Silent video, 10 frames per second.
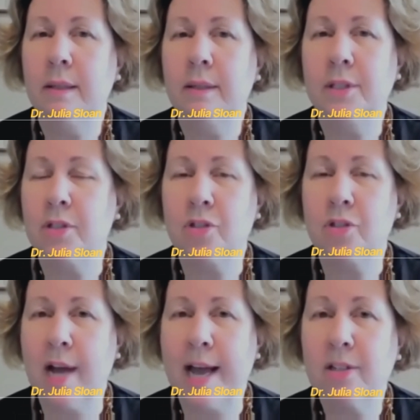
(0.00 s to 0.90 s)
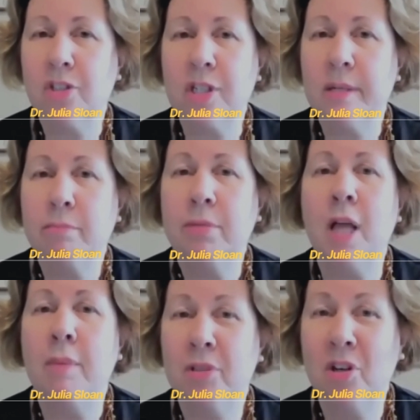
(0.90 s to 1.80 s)
the strategy
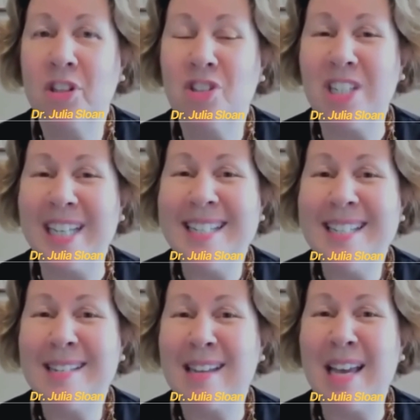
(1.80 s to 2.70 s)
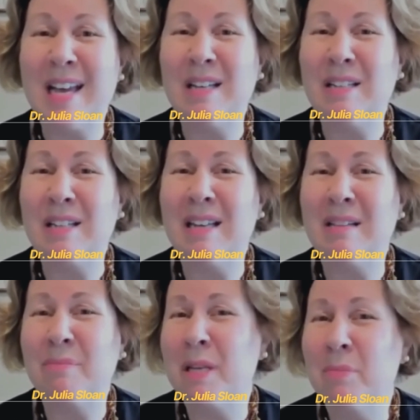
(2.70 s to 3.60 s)
plopped on their desk and
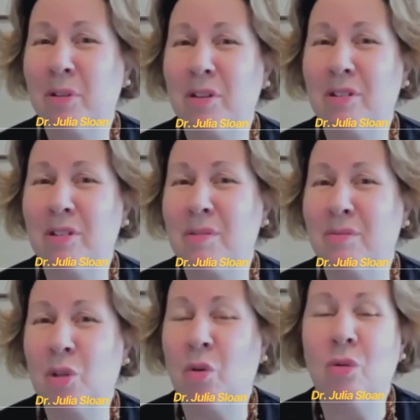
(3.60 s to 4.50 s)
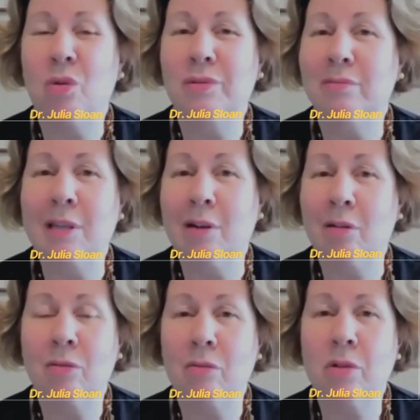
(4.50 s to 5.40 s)
people are told,
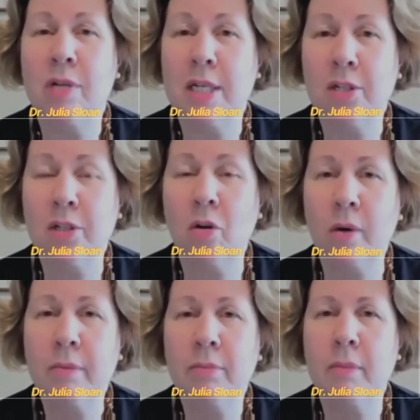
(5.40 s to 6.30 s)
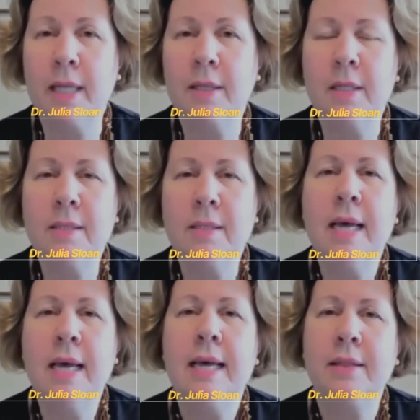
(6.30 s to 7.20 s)
you need to go implement this,
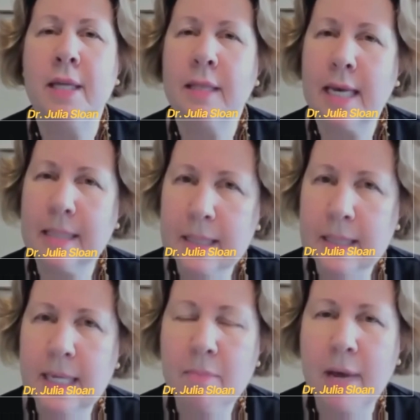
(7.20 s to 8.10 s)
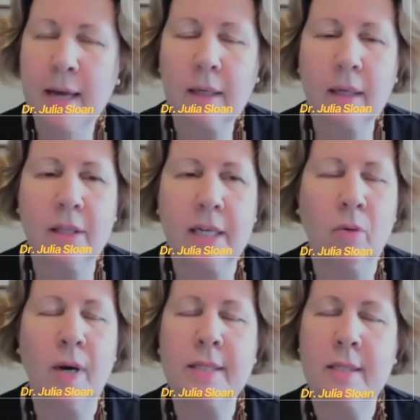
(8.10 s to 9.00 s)
that they step back and they
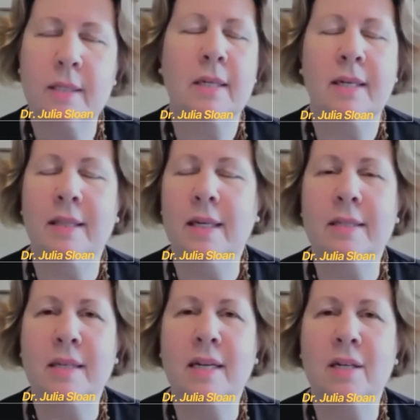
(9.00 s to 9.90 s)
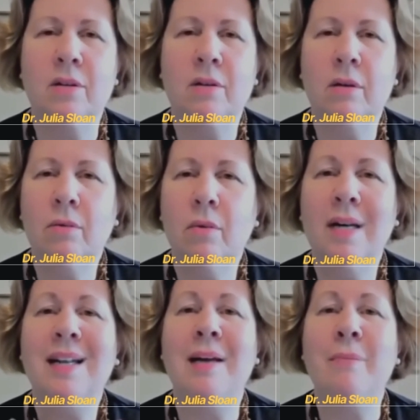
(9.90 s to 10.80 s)
question it and they say, you know what,
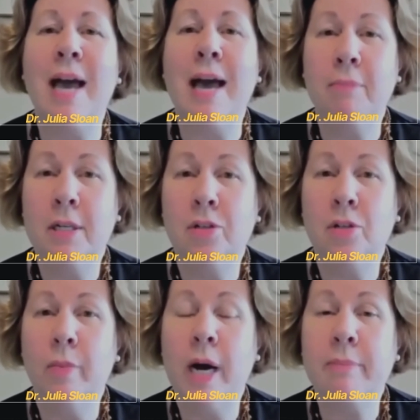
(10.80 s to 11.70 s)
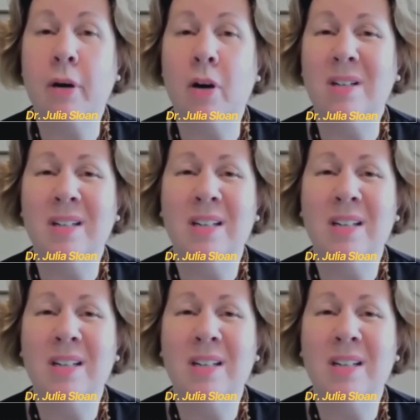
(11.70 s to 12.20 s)
I'm happy to do my part,